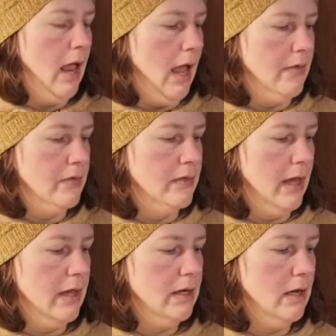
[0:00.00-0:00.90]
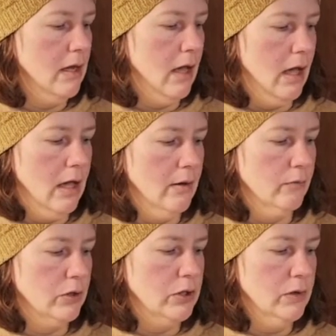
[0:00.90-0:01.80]
and then
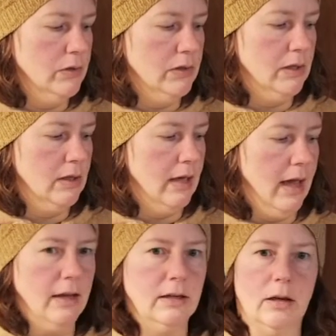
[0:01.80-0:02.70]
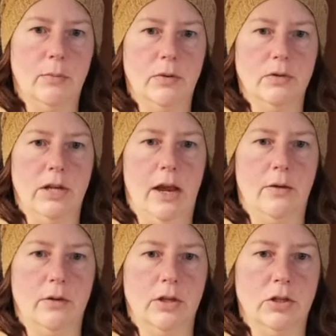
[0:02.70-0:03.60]
reduce that number
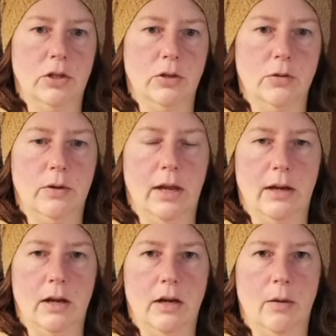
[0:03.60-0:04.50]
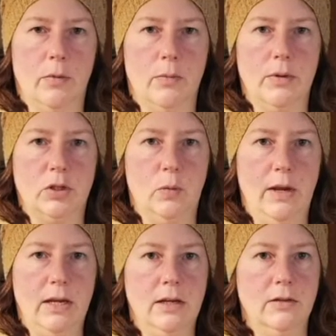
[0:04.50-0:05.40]
down until you get a number
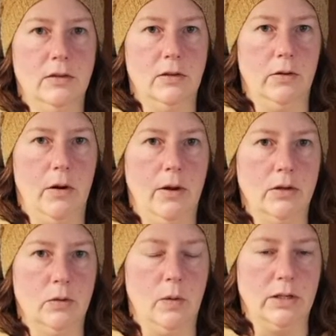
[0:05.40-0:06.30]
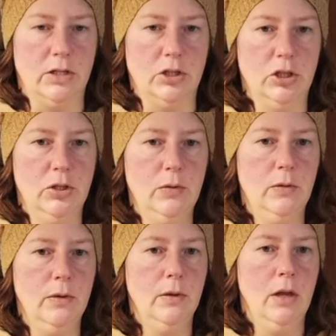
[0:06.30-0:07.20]
between 0 and 22,
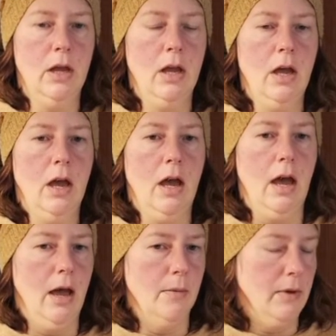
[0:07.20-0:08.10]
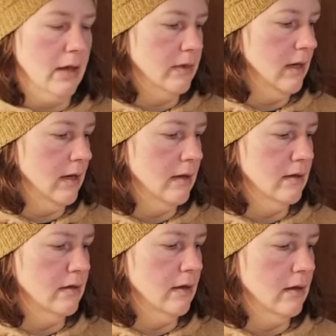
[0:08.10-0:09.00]
and
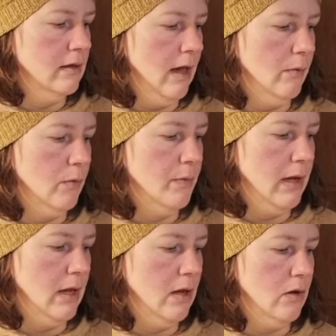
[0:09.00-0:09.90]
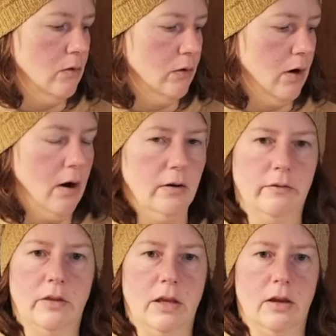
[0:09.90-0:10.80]
then that will be your card
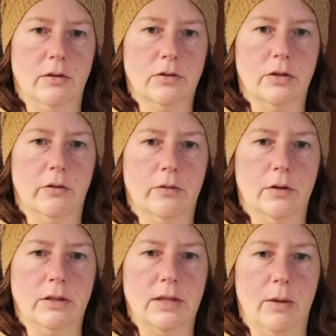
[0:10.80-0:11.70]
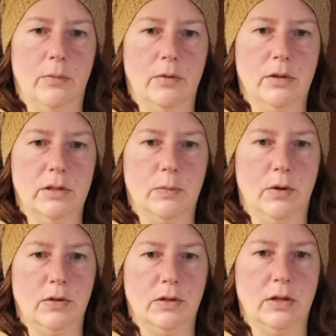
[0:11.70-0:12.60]
of the year. So for example, this
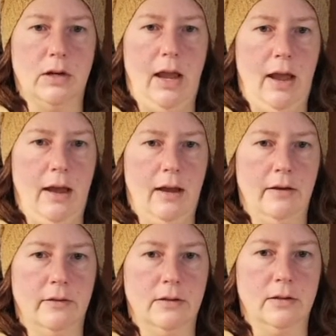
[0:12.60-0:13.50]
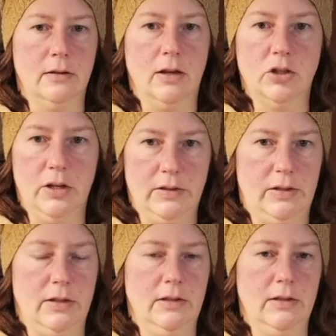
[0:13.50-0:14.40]
person has a
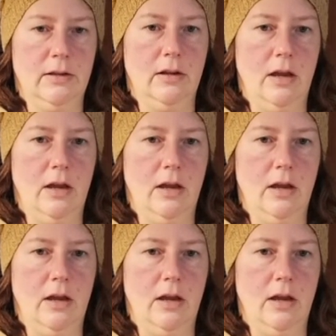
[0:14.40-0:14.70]
Justice